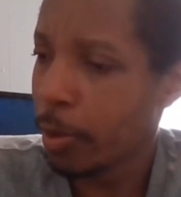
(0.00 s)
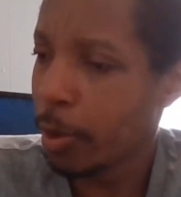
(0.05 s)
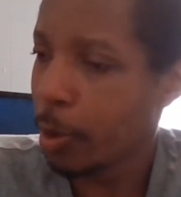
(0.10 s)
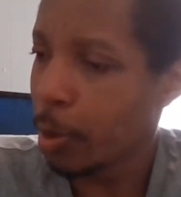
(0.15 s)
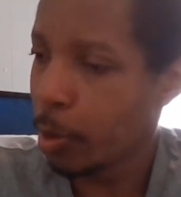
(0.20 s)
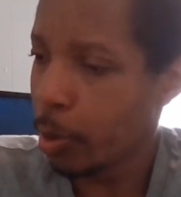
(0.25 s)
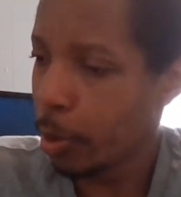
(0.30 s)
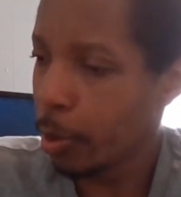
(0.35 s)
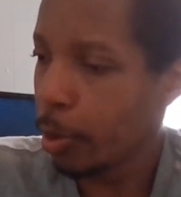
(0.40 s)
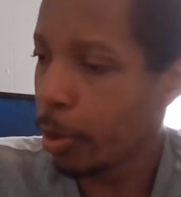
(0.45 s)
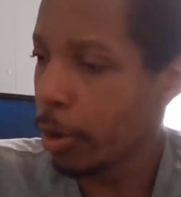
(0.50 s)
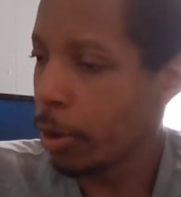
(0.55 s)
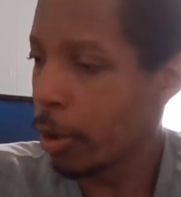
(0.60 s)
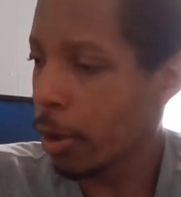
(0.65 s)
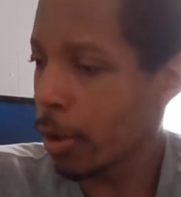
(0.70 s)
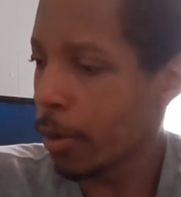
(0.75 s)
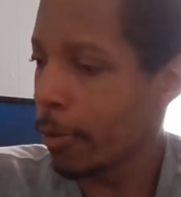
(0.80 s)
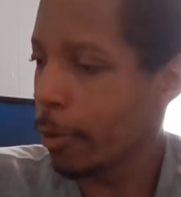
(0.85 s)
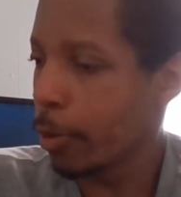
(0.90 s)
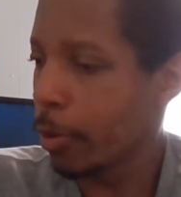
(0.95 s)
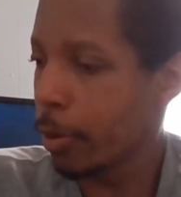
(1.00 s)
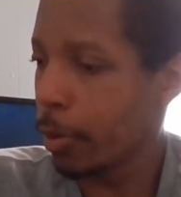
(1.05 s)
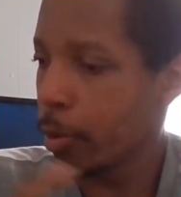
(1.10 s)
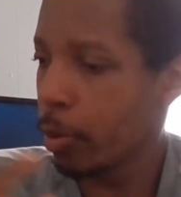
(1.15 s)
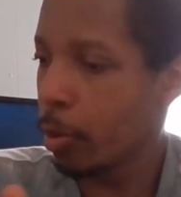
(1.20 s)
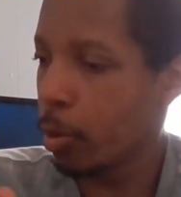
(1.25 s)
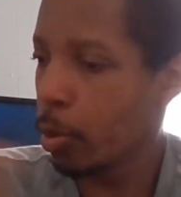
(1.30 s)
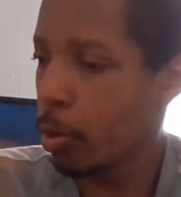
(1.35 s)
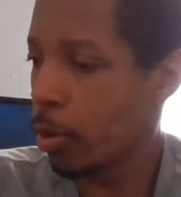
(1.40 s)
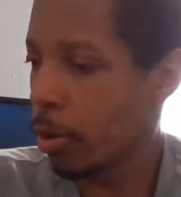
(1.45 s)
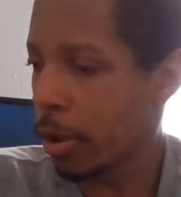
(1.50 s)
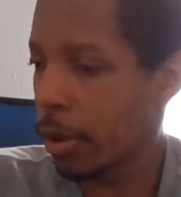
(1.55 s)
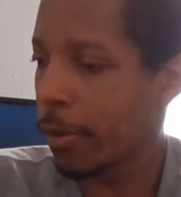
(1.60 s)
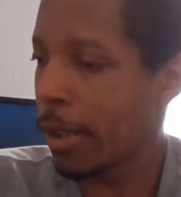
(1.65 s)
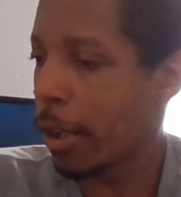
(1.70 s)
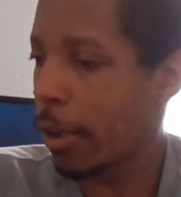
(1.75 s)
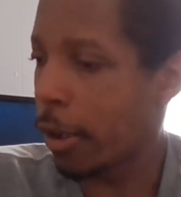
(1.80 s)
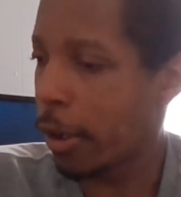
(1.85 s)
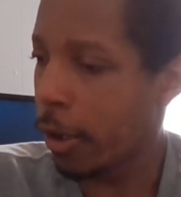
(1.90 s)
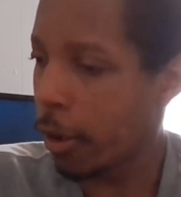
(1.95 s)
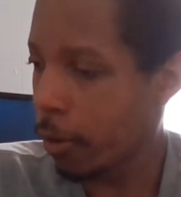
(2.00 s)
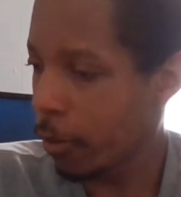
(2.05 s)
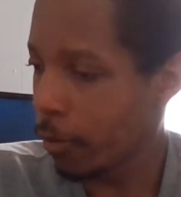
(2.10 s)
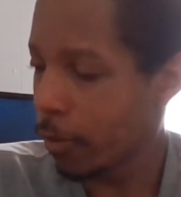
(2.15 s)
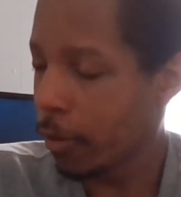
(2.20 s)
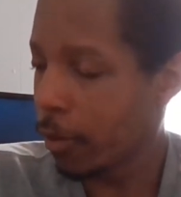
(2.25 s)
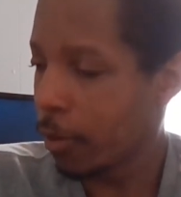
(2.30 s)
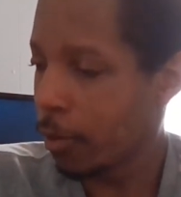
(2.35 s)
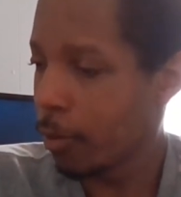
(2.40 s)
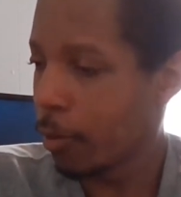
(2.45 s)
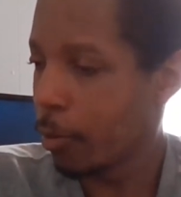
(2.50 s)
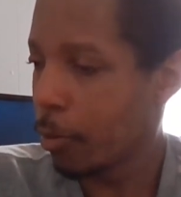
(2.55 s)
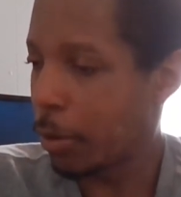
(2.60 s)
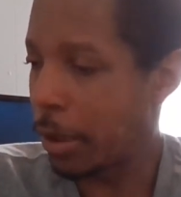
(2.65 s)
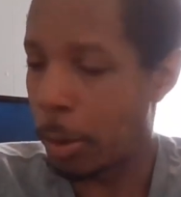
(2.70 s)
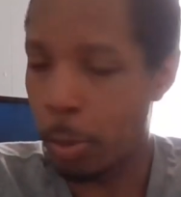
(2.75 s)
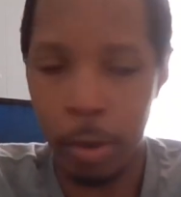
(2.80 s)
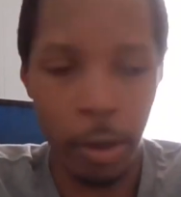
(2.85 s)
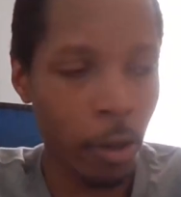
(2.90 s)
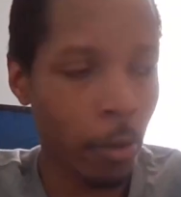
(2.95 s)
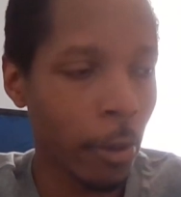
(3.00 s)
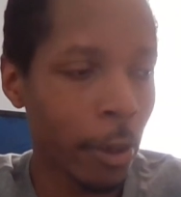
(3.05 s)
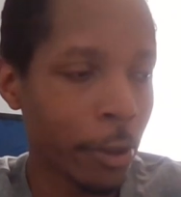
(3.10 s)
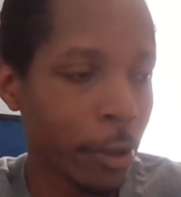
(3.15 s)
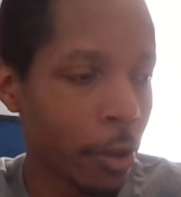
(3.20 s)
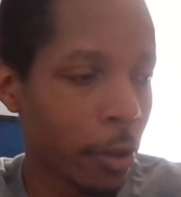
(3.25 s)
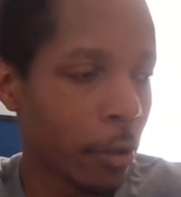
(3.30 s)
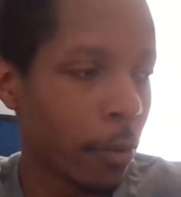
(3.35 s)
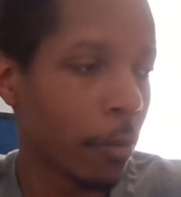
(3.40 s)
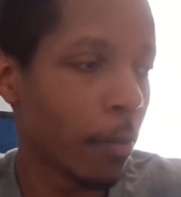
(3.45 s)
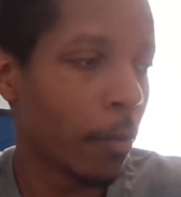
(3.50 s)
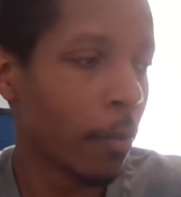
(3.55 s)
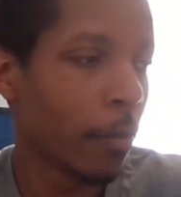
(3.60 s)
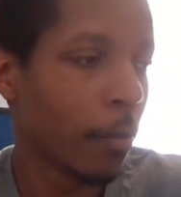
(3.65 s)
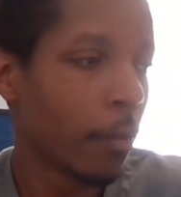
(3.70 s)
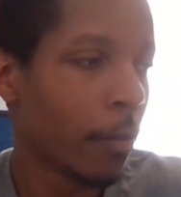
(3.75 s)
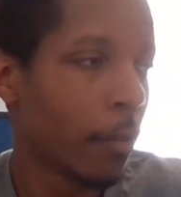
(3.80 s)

You worried about her? Now worry about your